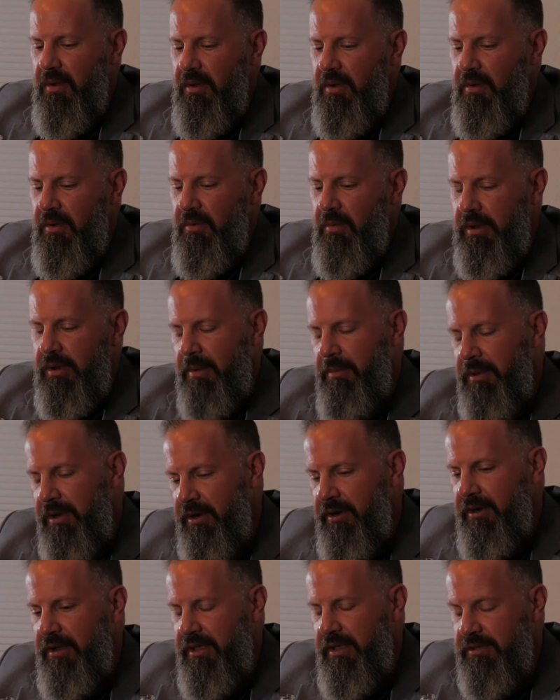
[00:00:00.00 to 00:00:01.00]
what I'm
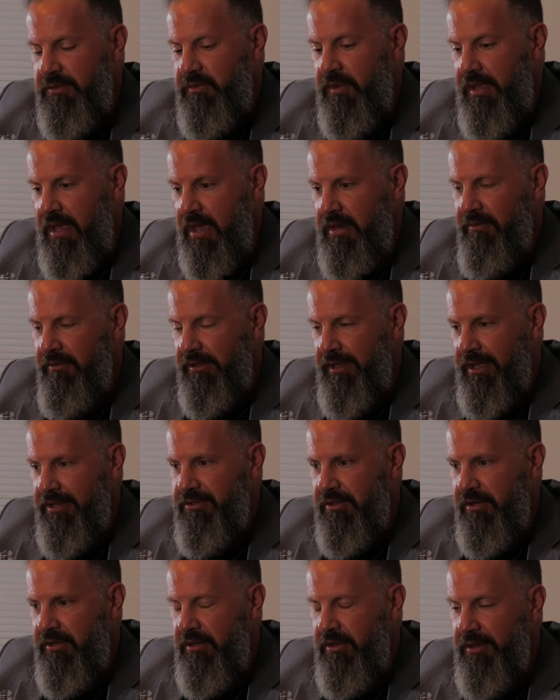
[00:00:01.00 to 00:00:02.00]
hearing is we kind of
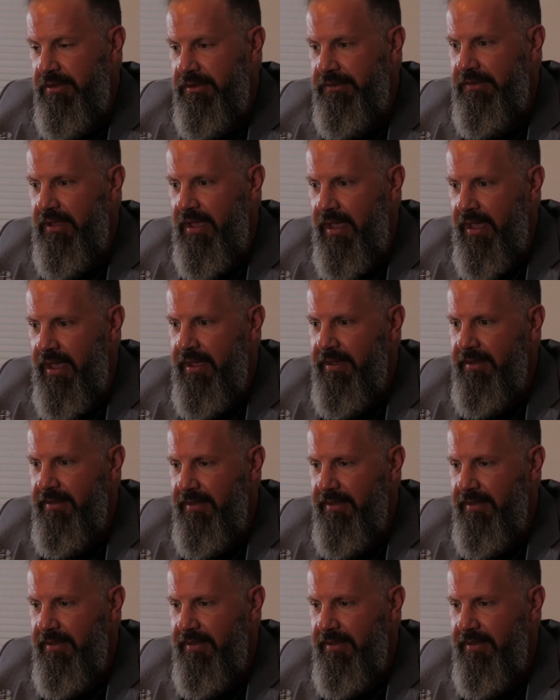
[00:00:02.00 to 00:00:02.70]
electrocuted this guy.